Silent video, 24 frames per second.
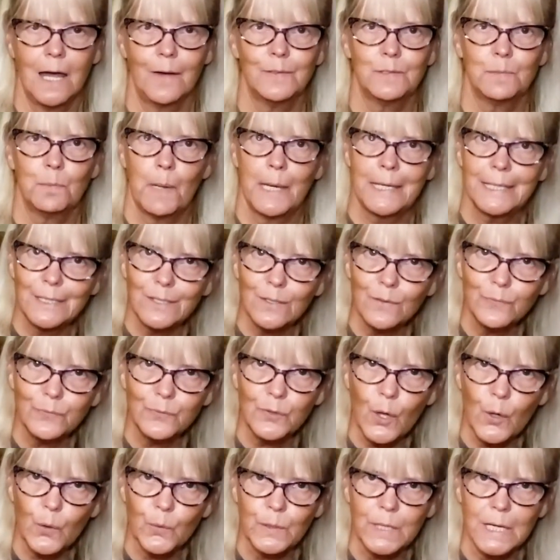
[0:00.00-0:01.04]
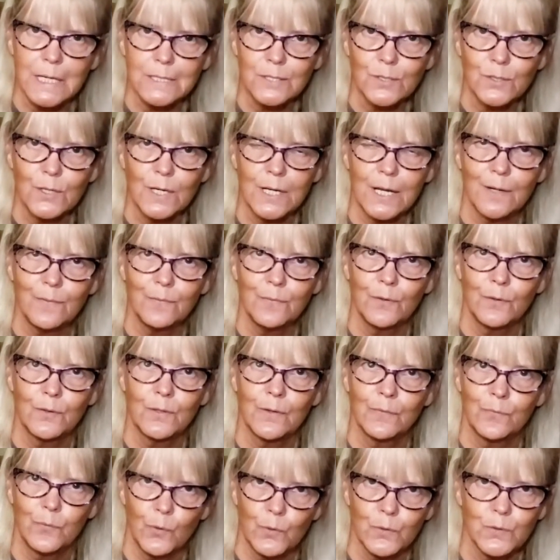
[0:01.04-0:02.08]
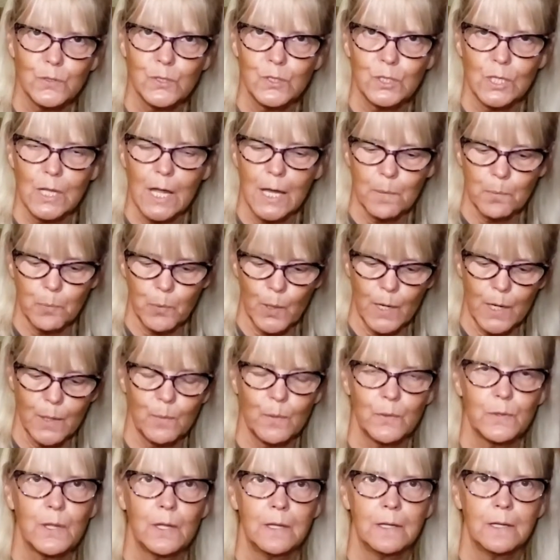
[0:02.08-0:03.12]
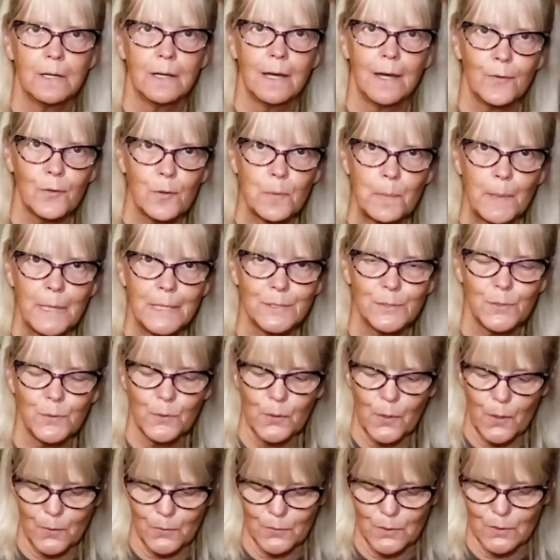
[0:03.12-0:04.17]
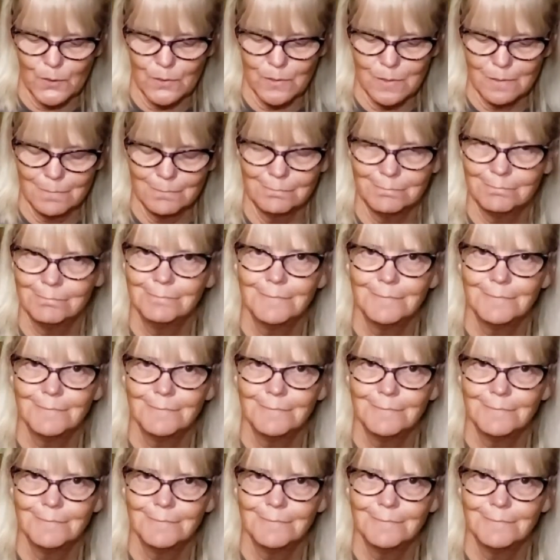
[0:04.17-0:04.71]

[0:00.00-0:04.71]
I was making a float yesterday for the 4th of July parade with the other master gardeners.